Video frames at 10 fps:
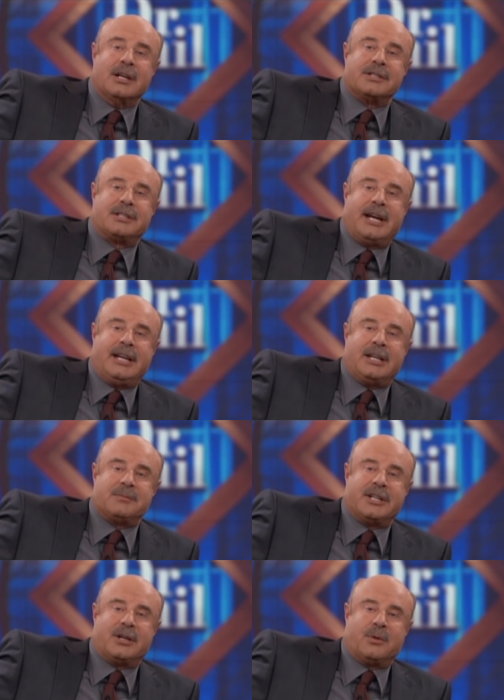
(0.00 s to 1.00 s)

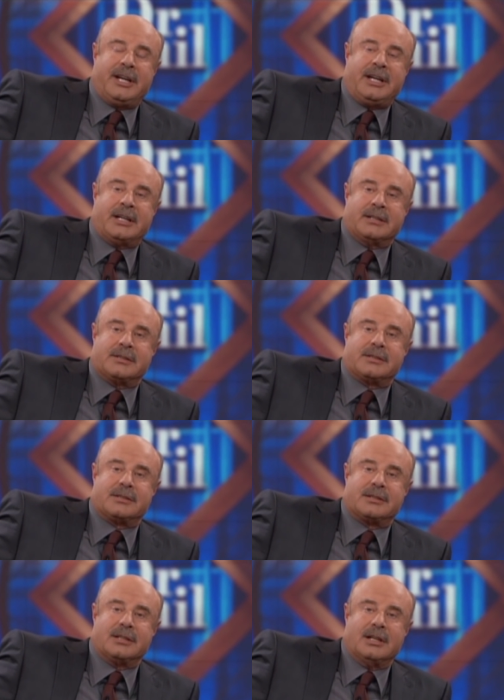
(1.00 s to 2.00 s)
stadiums and
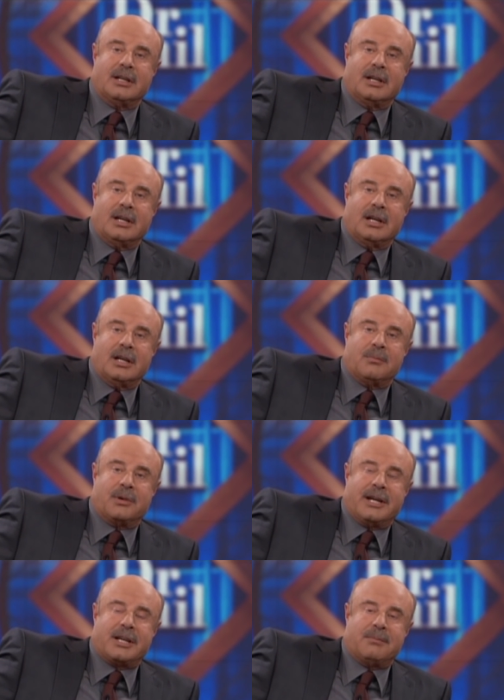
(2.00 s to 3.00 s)
arenas,
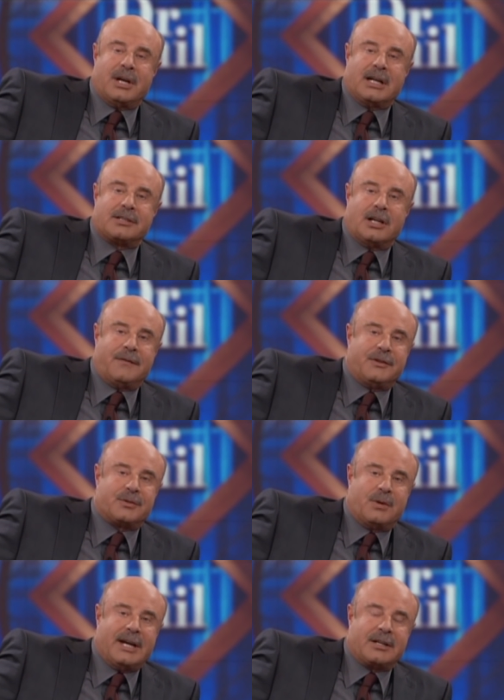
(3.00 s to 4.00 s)
breaking box
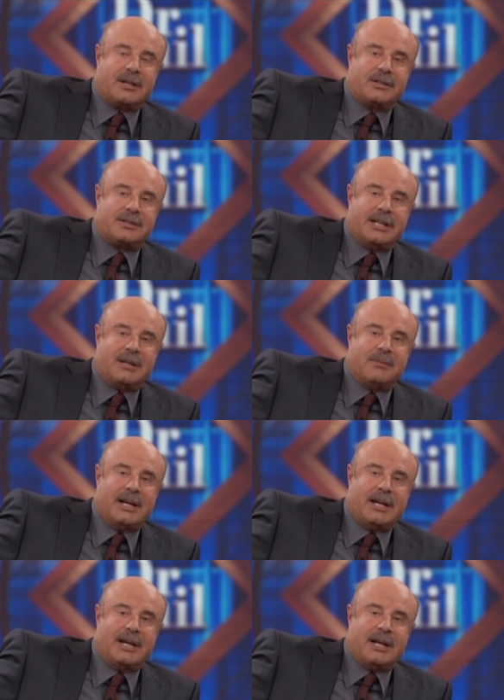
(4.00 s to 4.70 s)
office records set